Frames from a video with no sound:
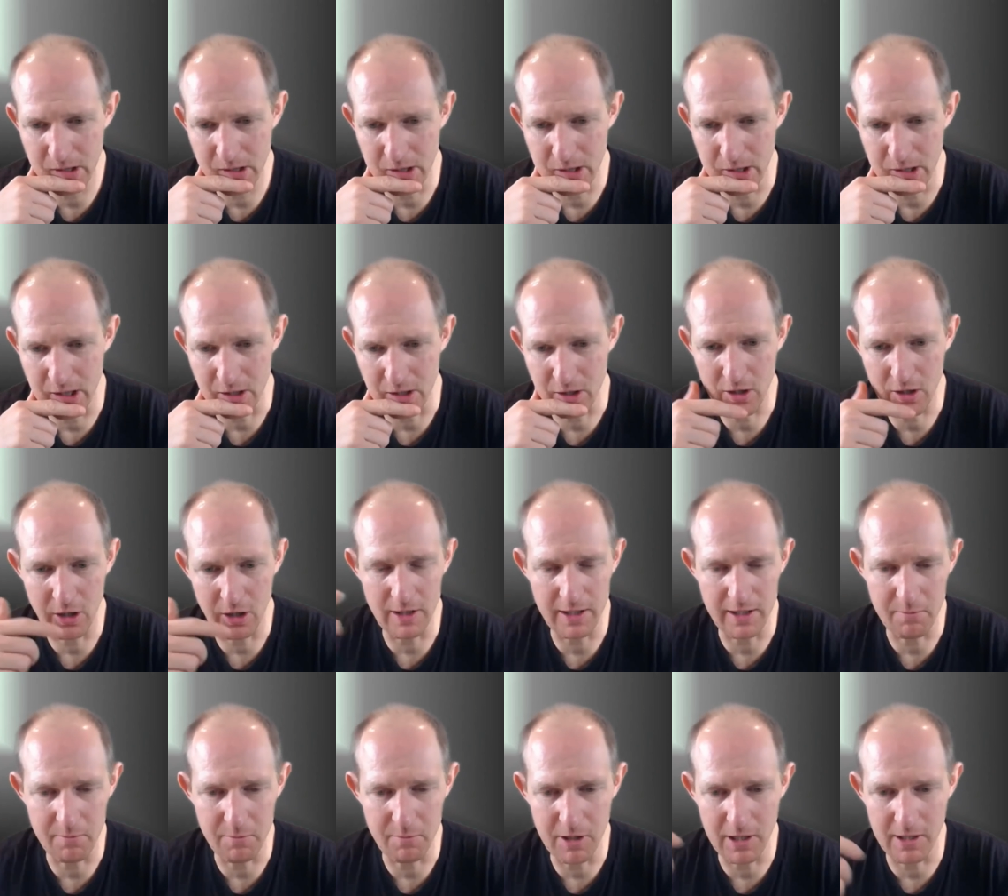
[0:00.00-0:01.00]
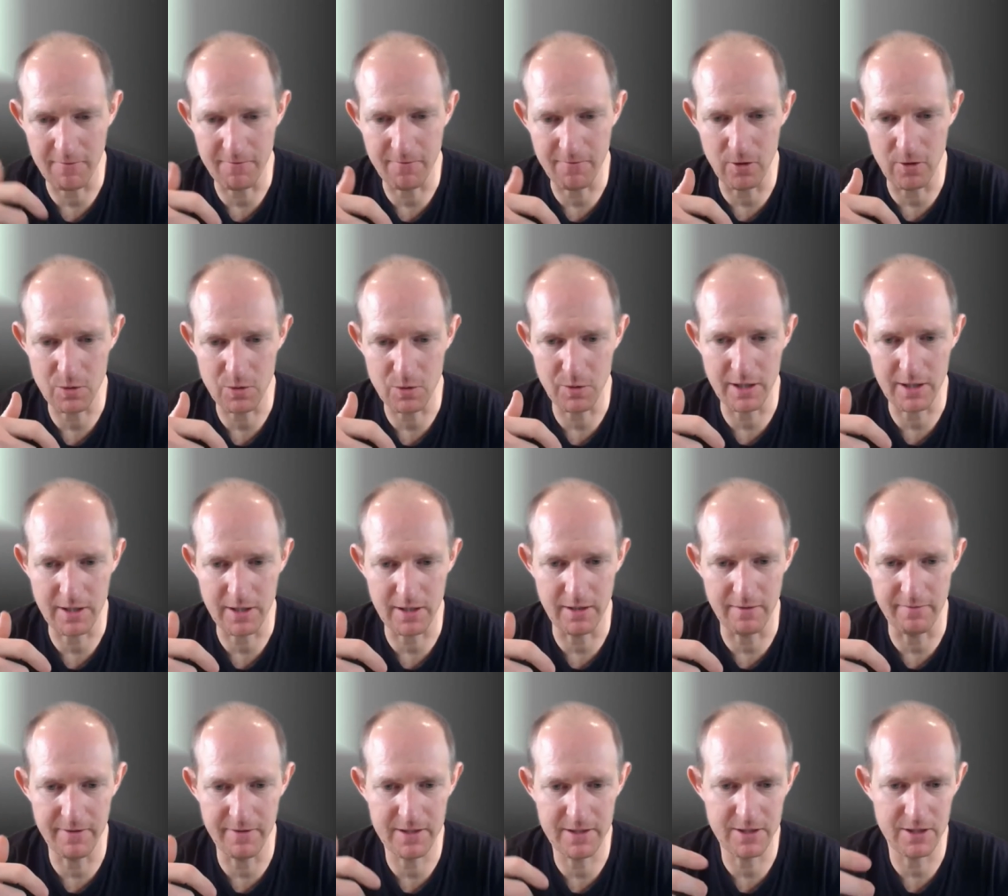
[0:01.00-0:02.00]
you know, colleague of mine at Forge Works,
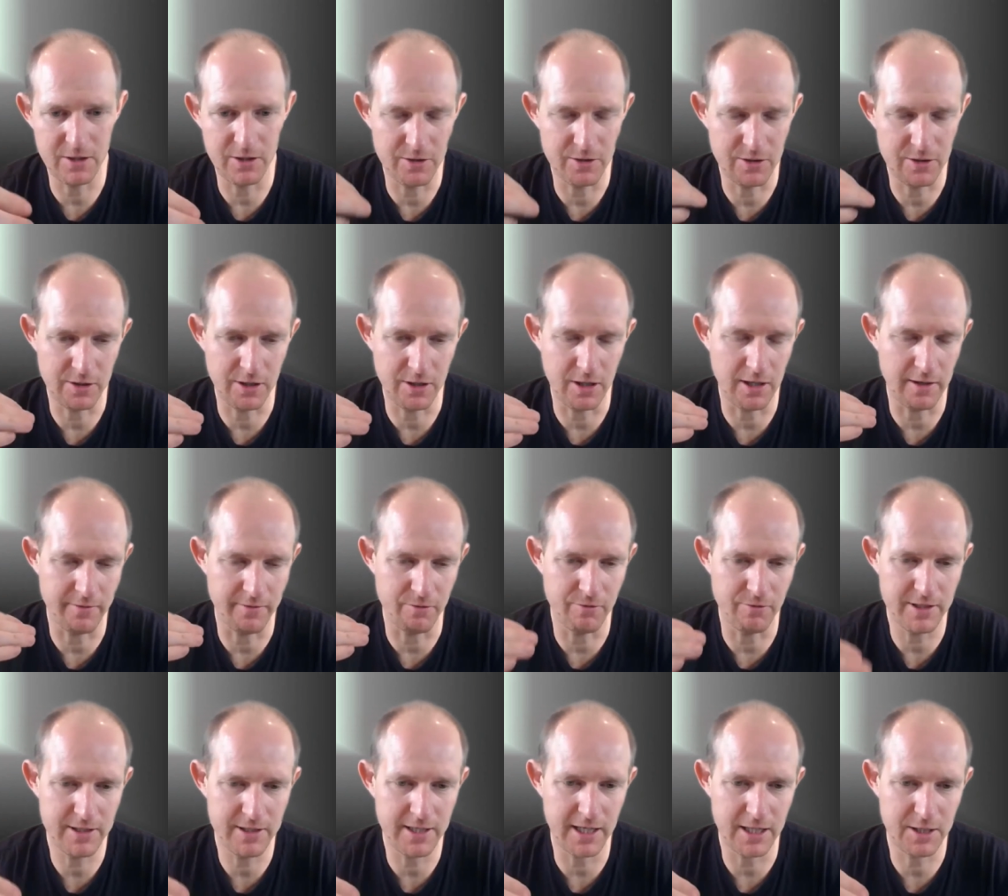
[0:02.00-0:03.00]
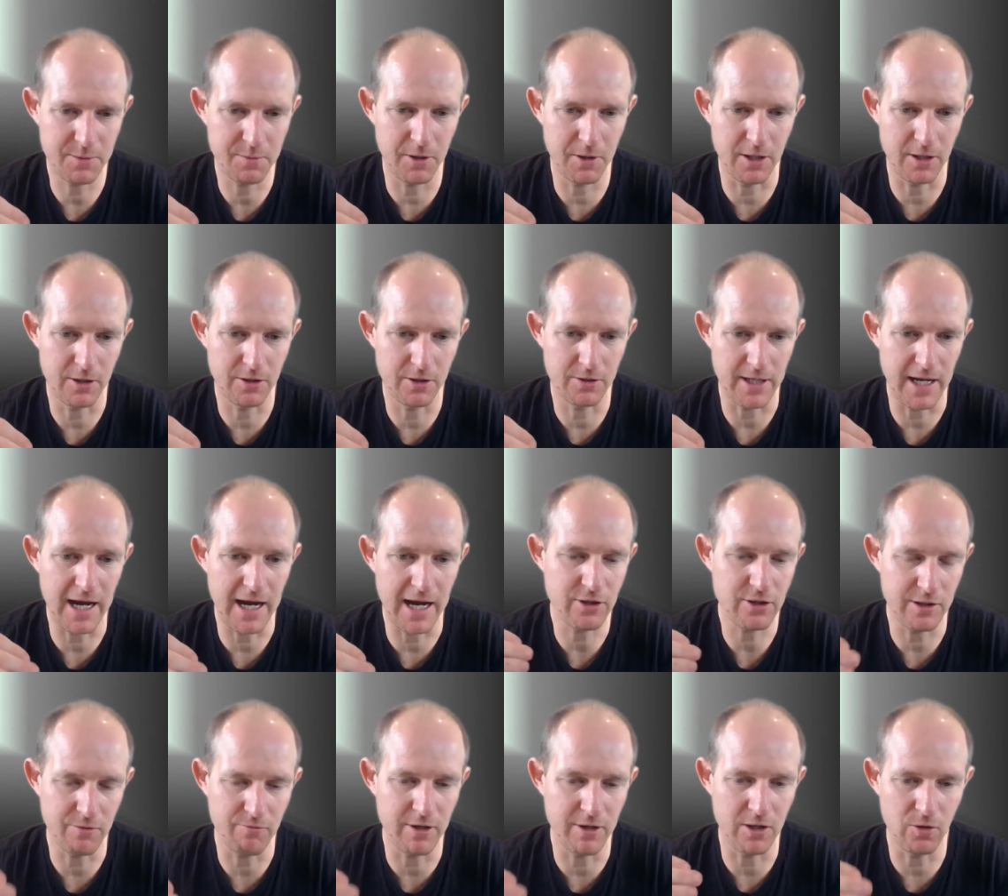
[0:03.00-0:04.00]
Avitsa, who's kind of a risk expert, who's
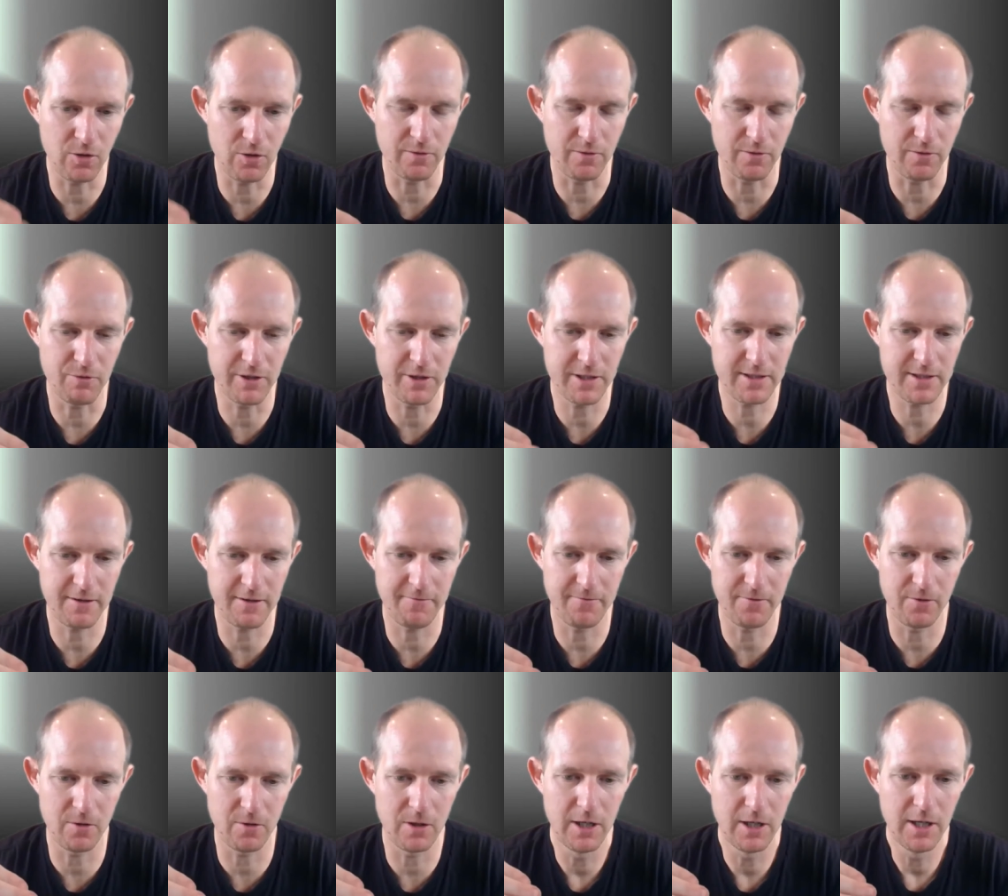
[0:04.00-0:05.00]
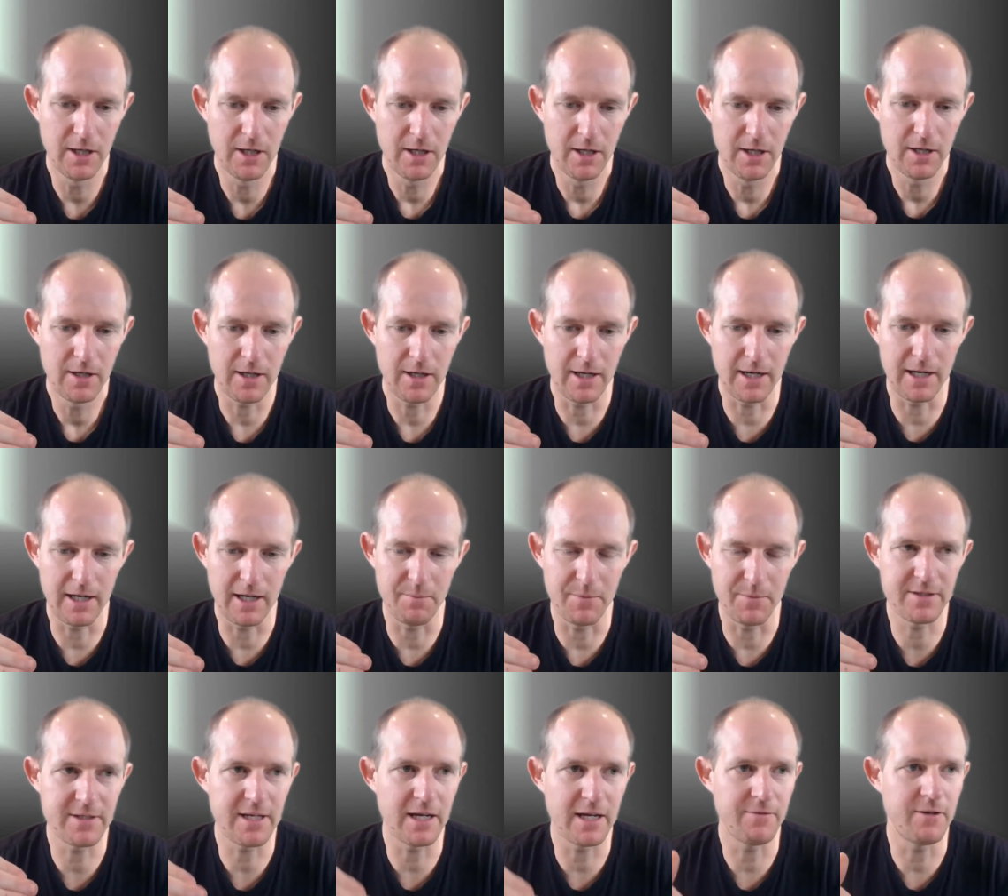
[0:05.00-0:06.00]
actually written all of the risk stuff for um, the
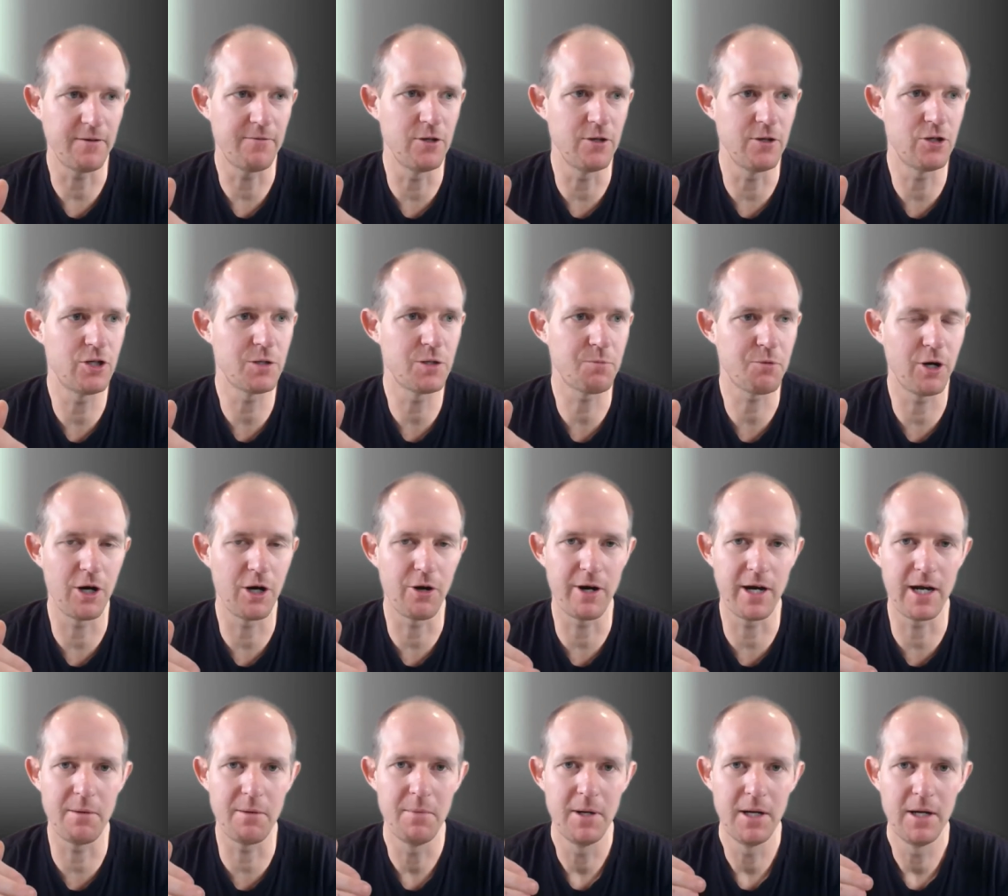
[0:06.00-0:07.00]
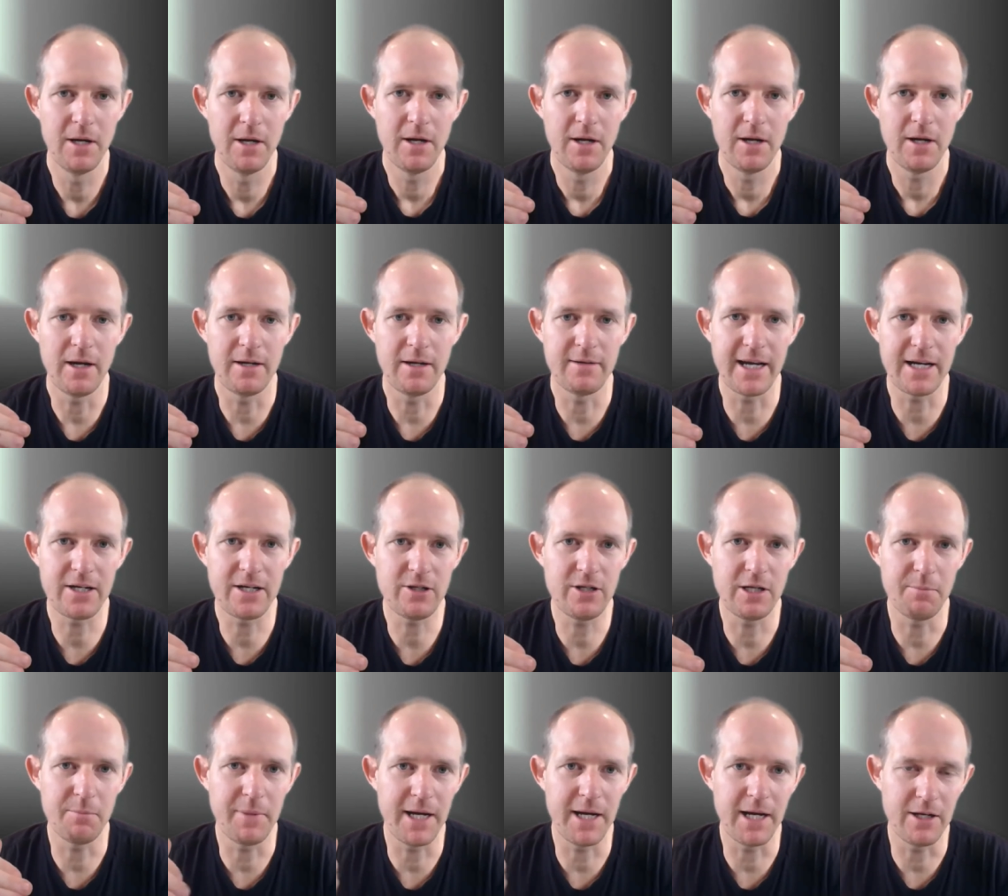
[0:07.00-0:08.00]
Safety Futures program, is actually
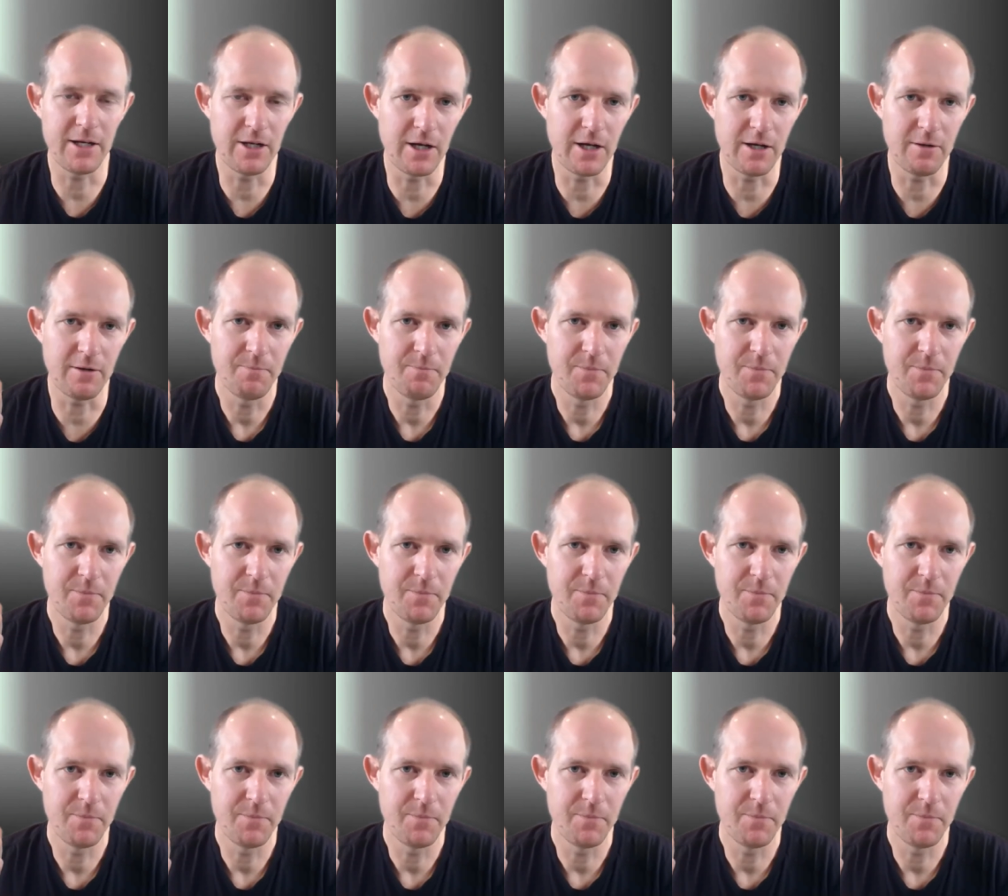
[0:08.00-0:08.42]
about, you know,